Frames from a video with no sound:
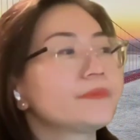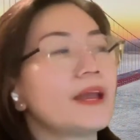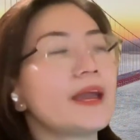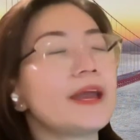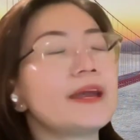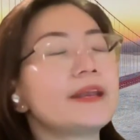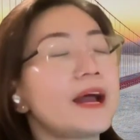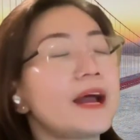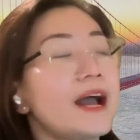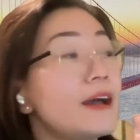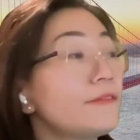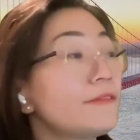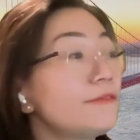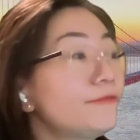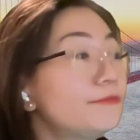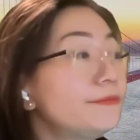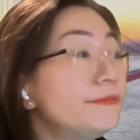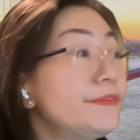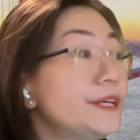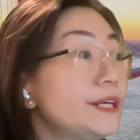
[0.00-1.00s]
And
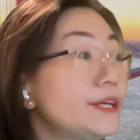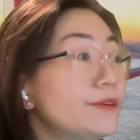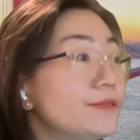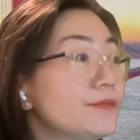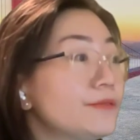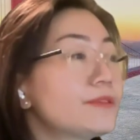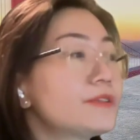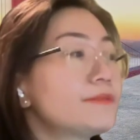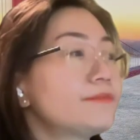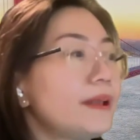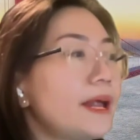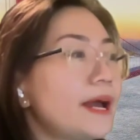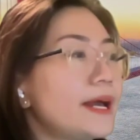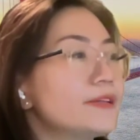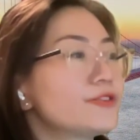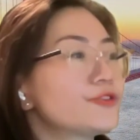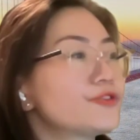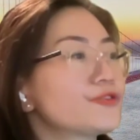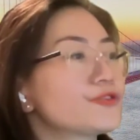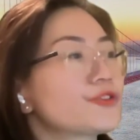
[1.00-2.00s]
Hatfield
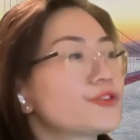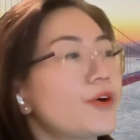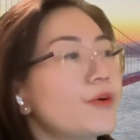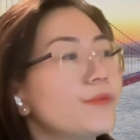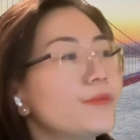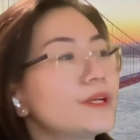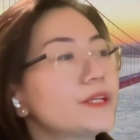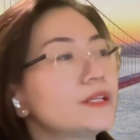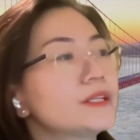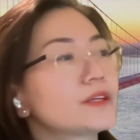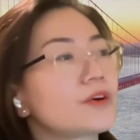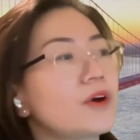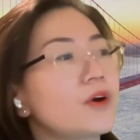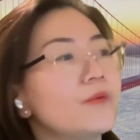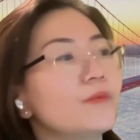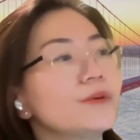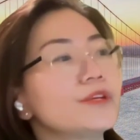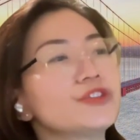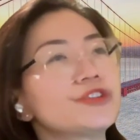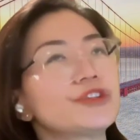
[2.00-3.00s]
plans to convert the
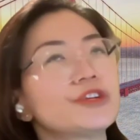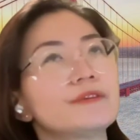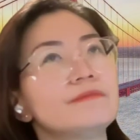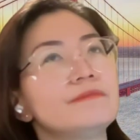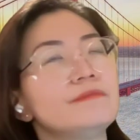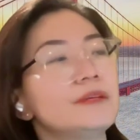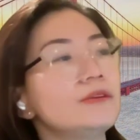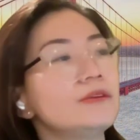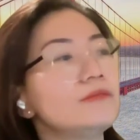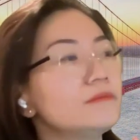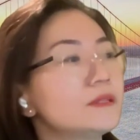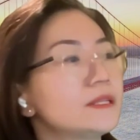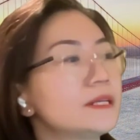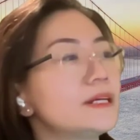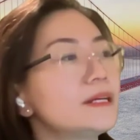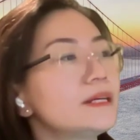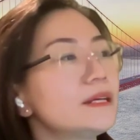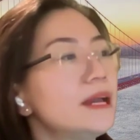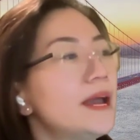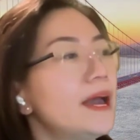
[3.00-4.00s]
conventional
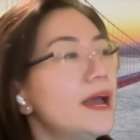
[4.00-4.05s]
music